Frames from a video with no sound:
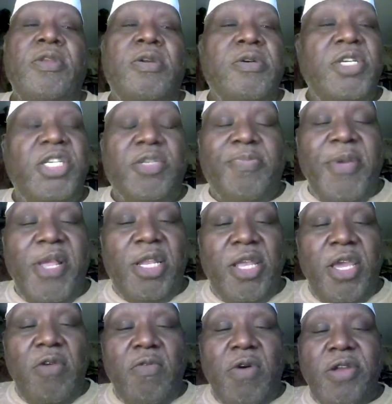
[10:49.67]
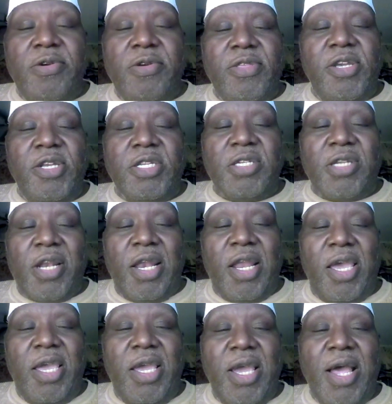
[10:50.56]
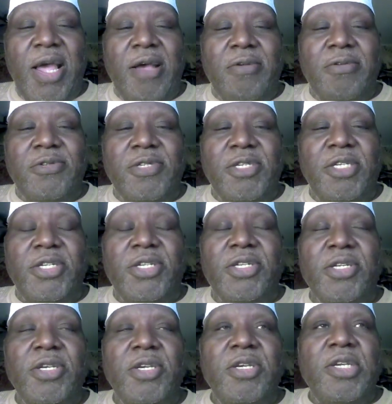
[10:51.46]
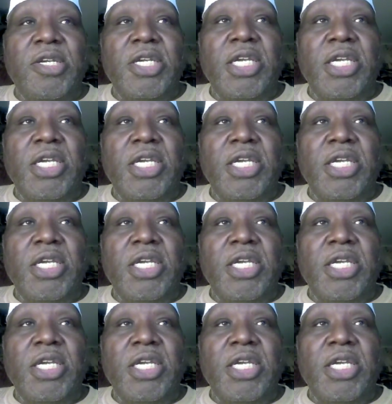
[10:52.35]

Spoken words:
if the person has enough money, they put on